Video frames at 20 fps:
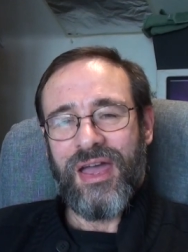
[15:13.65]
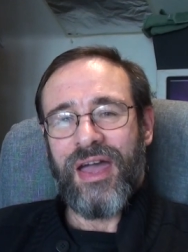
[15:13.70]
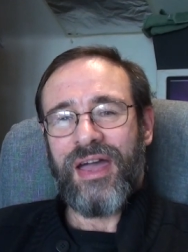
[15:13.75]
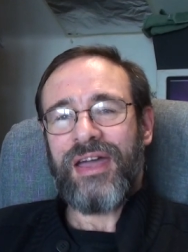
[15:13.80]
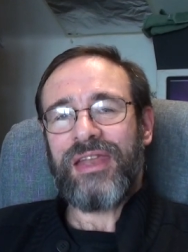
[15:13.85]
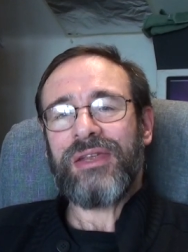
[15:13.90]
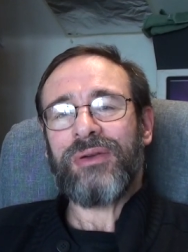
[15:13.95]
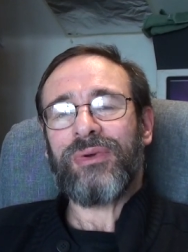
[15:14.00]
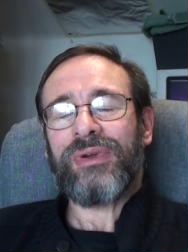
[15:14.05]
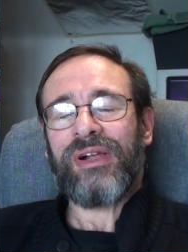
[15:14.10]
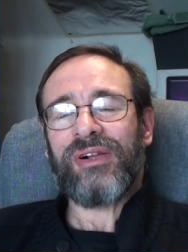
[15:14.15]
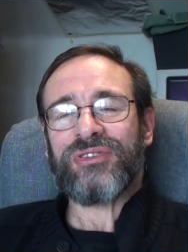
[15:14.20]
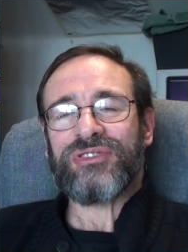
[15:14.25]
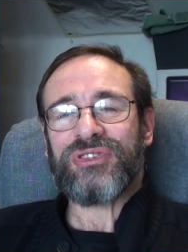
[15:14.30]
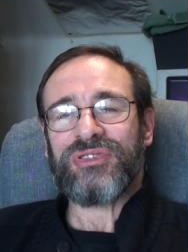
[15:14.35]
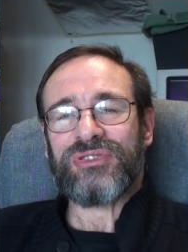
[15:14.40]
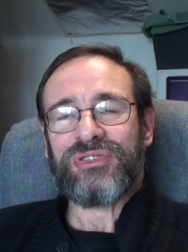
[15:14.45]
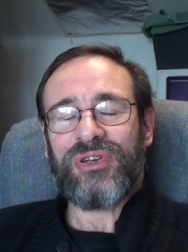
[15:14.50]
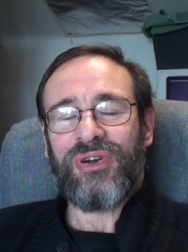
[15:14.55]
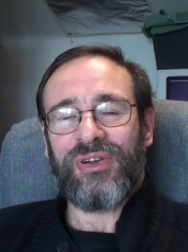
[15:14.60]
Anyone else
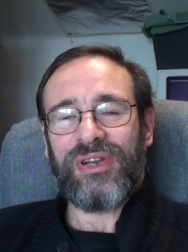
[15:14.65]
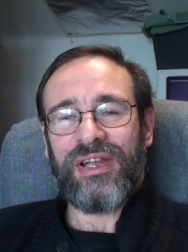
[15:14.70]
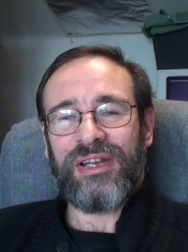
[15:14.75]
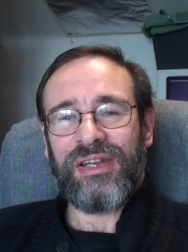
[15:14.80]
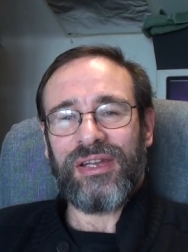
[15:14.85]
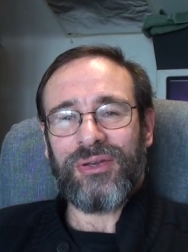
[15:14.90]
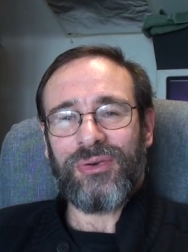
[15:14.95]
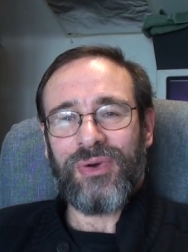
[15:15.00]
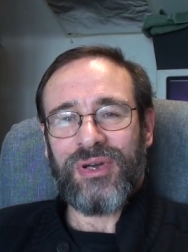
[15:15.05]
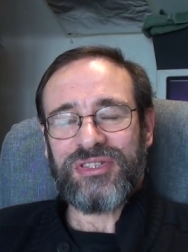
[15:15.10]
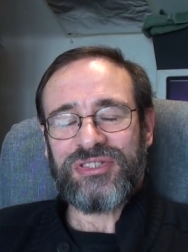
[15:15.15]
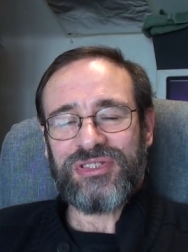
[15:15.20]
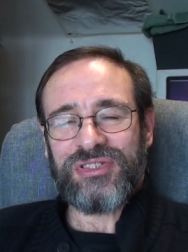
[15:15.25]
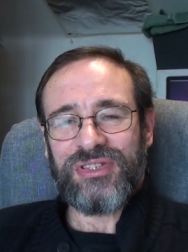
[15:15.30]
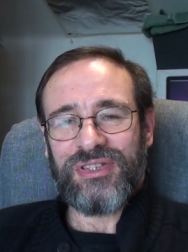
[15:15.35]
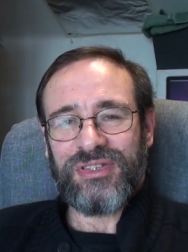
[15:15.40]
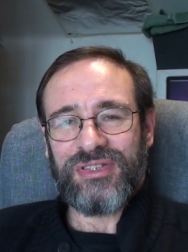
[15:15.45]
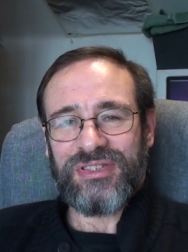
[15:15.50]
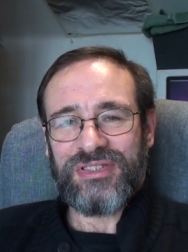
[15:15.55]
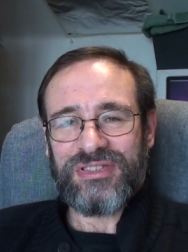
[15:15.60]
who's got any
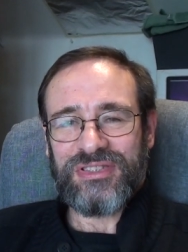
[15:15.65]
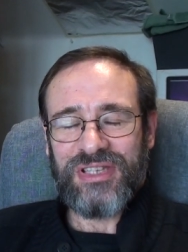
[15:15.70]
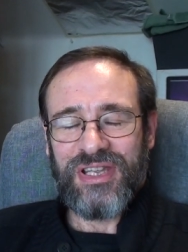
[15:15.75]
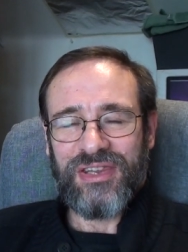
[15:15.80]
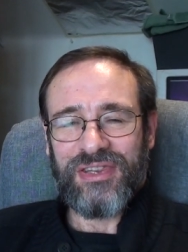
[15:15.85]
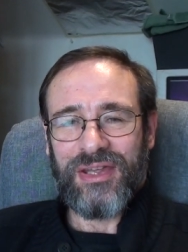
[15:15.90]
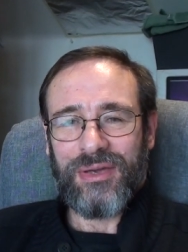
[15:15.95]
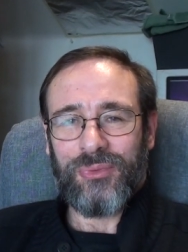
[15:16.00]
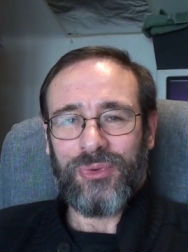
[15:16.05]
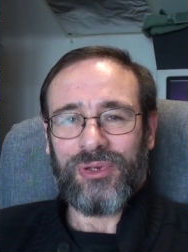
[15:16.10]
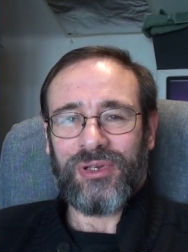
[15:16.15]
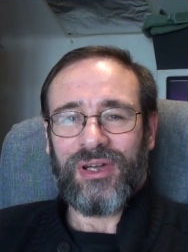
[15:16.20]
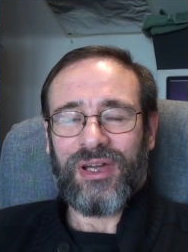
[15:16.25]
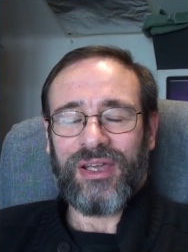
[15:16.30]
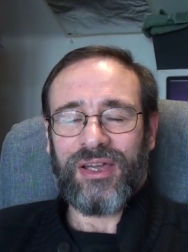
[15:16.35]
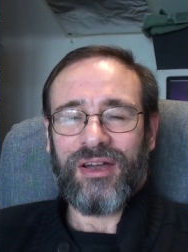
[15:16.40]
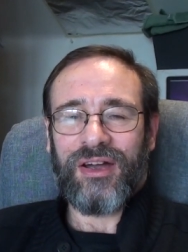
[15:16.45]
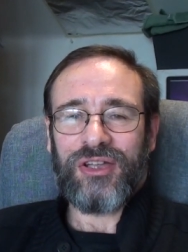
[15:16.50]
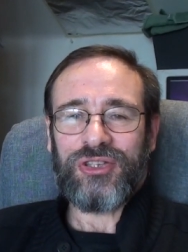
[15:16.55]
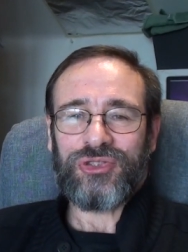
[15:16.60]
questions they would
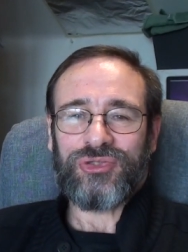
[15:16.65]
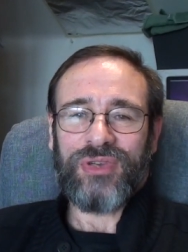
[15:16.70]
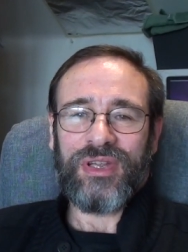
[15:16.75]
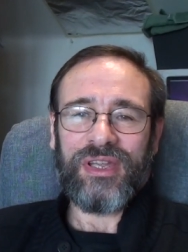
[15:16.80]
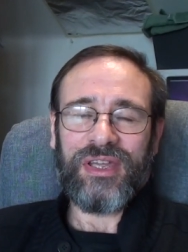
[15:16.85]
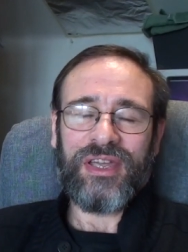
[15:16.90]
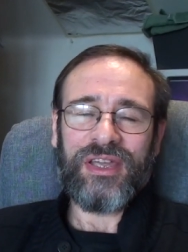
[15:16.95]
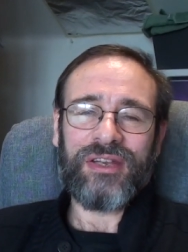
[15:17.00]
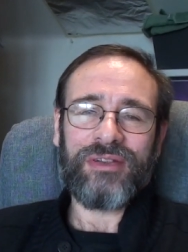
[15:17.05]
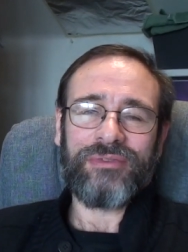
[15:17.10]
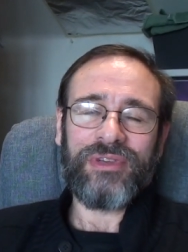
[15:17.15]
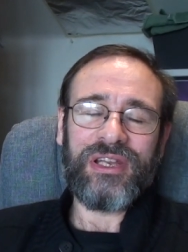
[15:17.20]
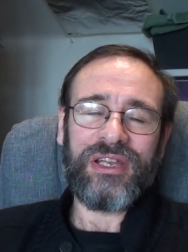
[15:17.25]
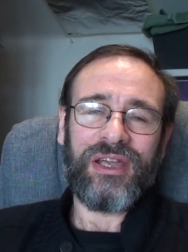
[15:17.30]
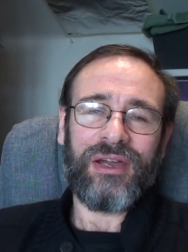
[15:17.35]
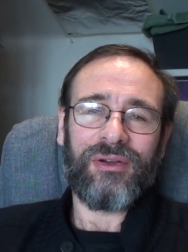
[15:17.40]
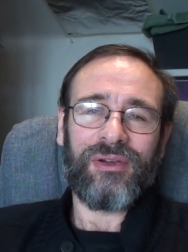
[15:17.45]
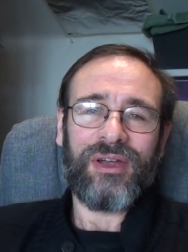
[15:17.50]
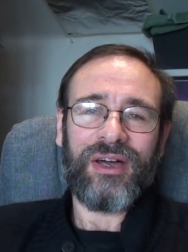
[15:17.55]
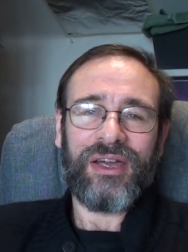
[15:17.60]
like answering in a
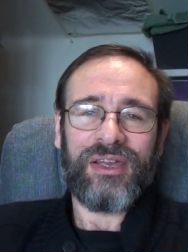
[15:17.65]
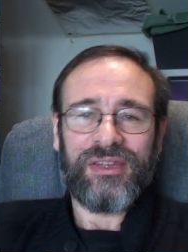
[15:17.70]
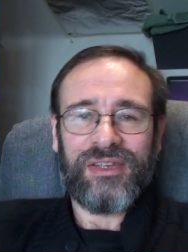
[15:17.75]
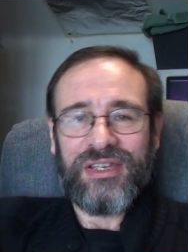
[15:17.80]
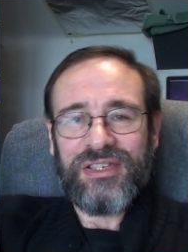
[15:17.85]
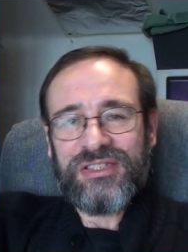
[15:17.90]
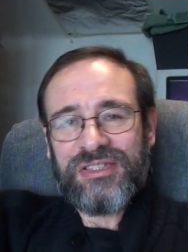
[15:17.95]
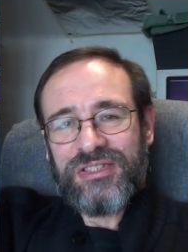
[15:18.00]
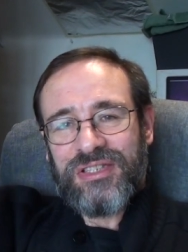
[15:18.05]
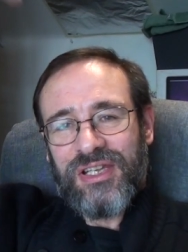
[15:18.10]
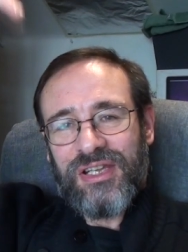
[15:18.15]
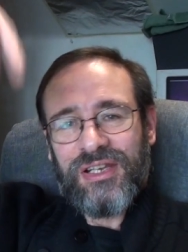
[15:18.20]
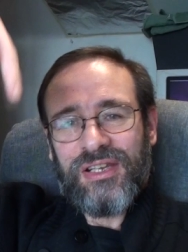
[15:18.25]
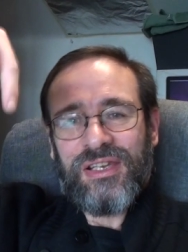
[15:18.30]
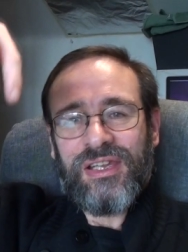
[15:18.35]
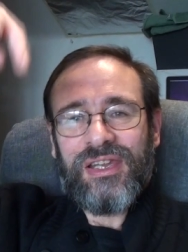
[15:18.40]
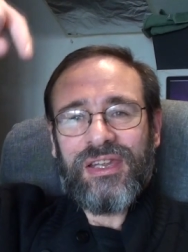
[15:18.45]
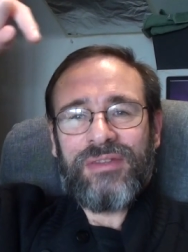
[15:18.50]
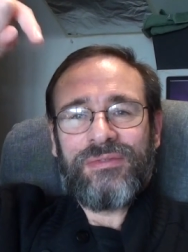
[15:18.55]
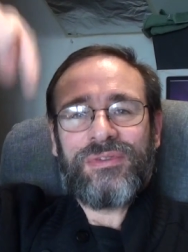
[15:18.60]
video like this,
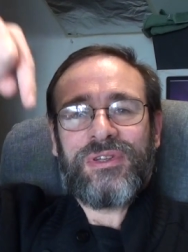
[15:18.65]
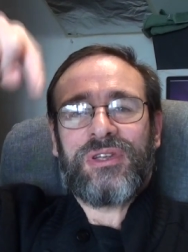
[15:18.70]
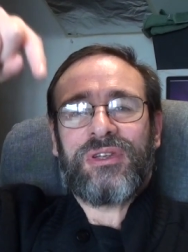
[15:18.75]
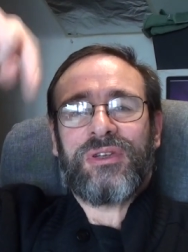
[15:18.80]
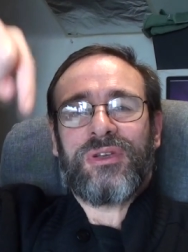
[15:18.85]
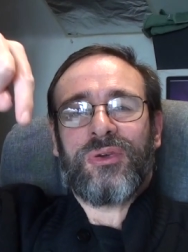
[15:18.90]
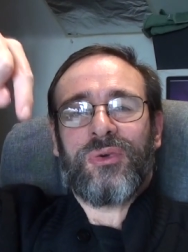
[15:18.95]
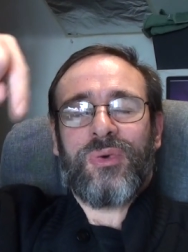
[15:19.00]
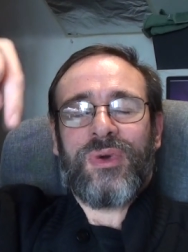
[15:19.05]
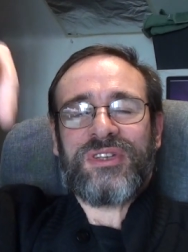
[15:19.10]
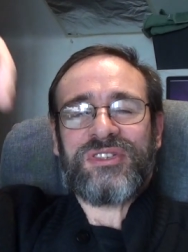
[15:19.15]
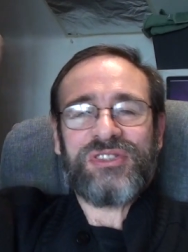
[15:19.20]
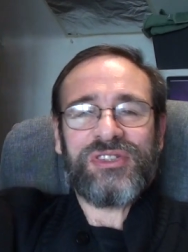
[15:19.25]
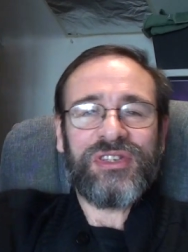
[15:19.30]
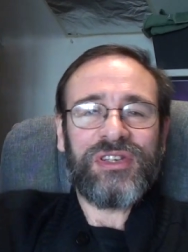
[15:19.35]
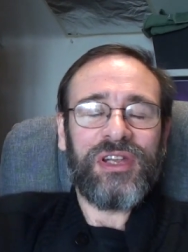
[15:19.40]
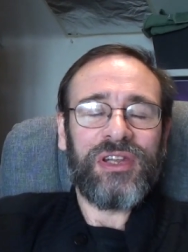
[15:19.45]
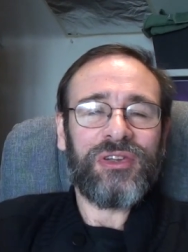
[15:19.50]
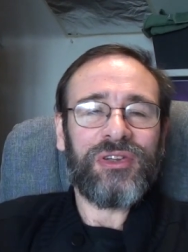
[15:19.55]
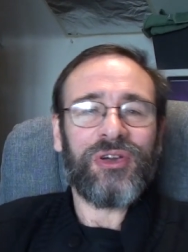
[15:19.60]
leave a
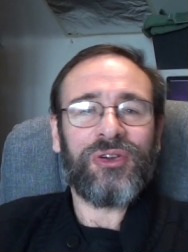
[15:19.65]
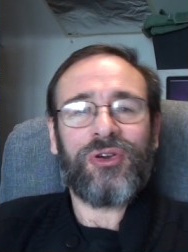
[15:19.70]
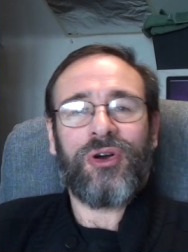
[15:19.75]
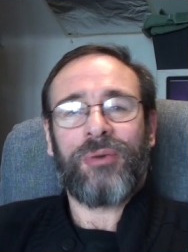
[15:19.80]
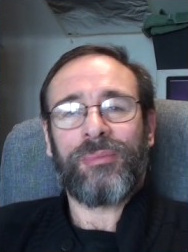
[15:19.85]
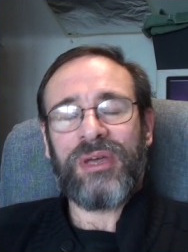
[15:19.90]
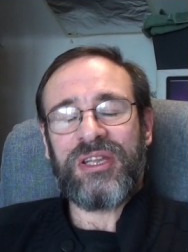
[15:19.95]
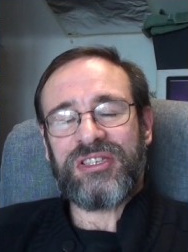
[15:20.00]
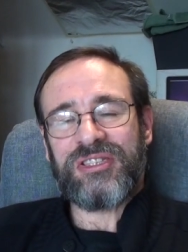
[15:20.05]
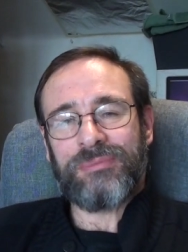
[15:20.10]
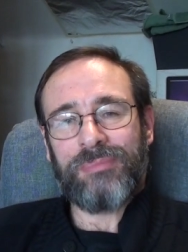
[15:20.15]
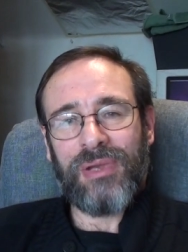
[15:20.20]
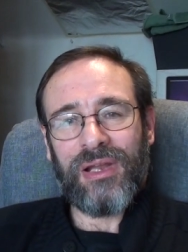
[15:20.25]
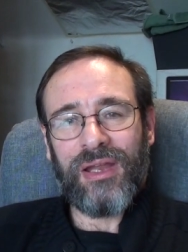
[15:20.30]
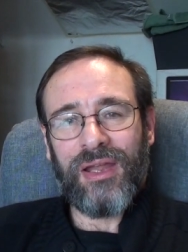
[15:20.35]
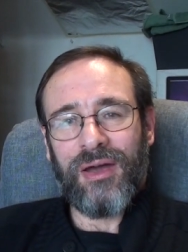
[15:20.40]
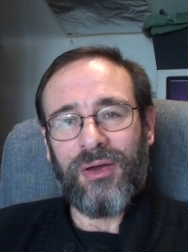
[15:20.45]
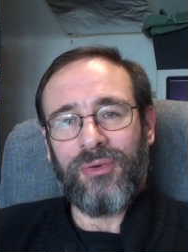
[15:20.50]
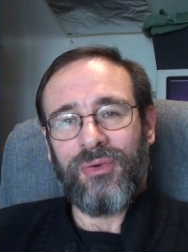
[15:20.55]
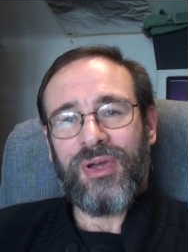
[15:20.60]
question in the comments
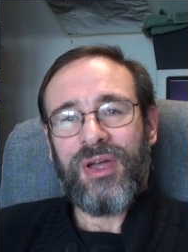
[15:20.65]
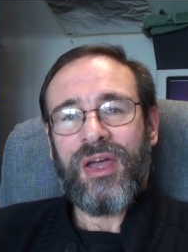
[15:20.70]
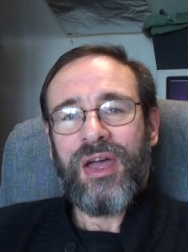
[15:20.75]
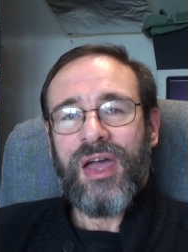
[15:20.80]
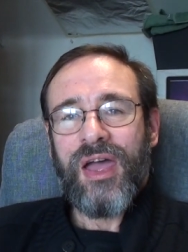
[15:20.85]
below